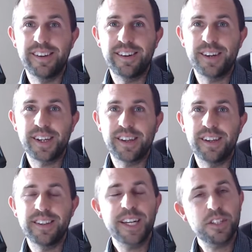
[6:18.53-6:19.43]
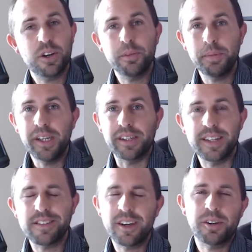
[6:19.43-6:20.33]
right? That's on me.
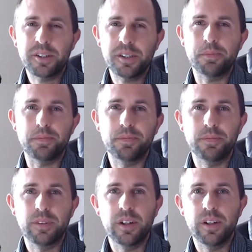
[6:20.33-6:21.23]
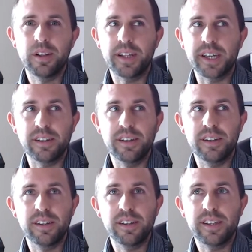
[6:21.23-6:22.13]
That's not on him. Like,
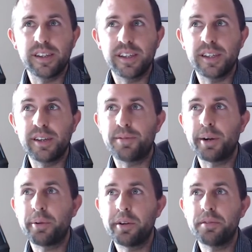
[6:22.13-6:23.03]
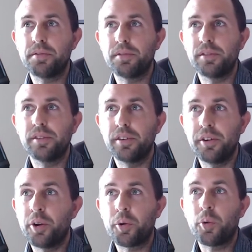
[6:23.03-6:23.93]
if I would have
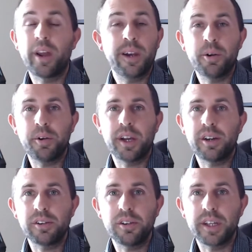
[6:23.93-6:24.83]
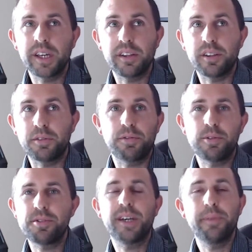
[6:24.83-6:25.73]
known what I know now, like, the
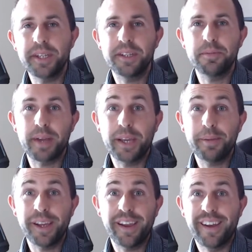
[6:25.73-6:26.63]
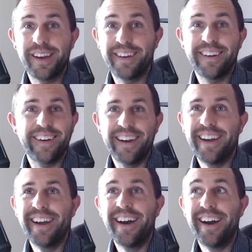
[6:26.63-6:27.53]
first time he didn't pay me,
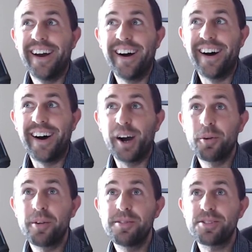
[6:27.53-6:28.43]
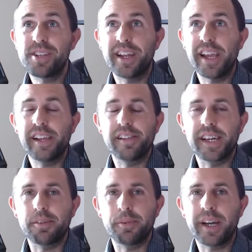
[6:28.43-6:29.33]
I would have just said, hey,
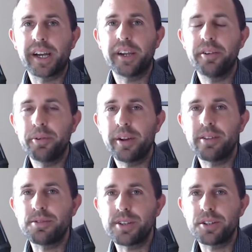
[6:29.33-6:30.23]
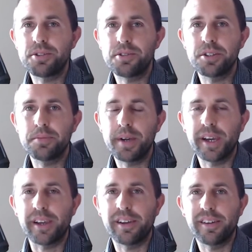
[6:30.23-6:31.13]
like, we're not going to do another session until you
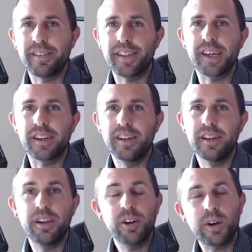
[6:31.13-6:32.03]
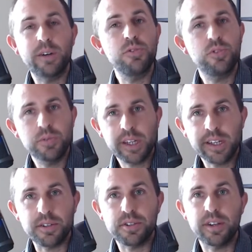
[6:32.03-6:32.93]
pay. Like, no, I was too
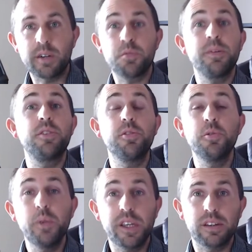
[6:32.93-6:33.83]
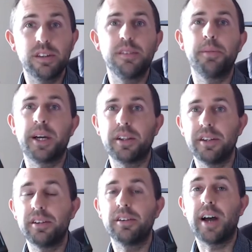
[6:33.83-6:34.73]
nice. I was mentally weak back
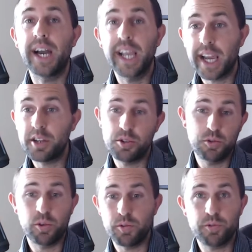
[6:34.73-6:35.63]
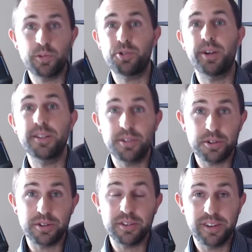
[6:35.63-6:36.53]
then. I had to go through a
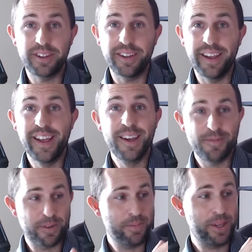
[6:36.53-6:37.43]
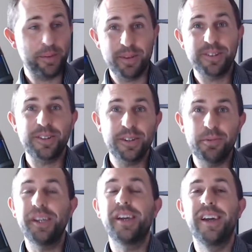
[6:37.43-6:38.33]
transition from being mentally
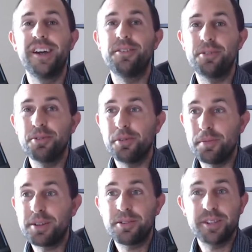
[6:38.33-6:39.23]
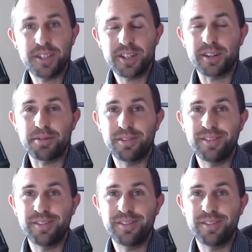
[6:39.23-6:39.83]
weak to mentally tough,